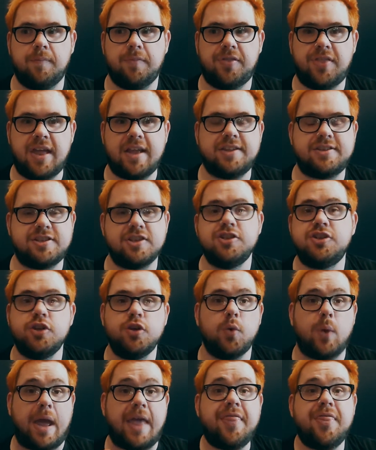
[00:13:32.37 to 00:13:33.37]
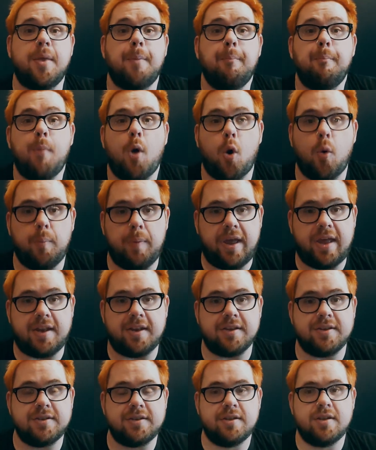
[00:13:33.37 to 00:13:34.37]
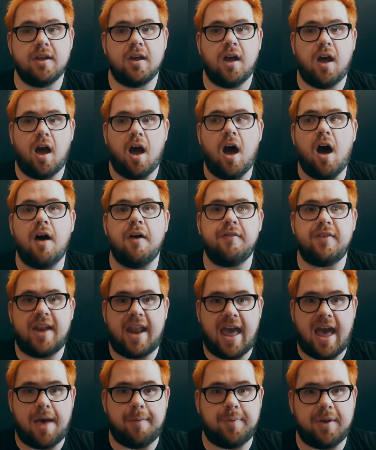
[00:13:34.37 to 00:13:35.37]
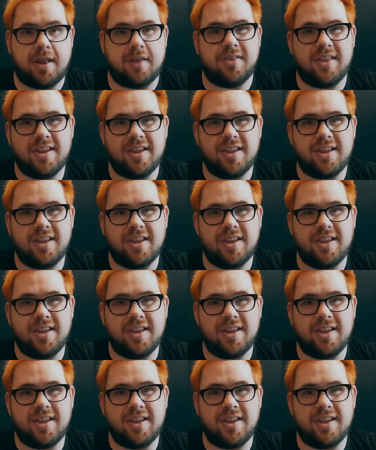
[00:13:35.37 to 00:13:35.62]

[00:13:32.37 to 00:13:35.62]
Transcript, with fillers: things to do in the moment of it happening.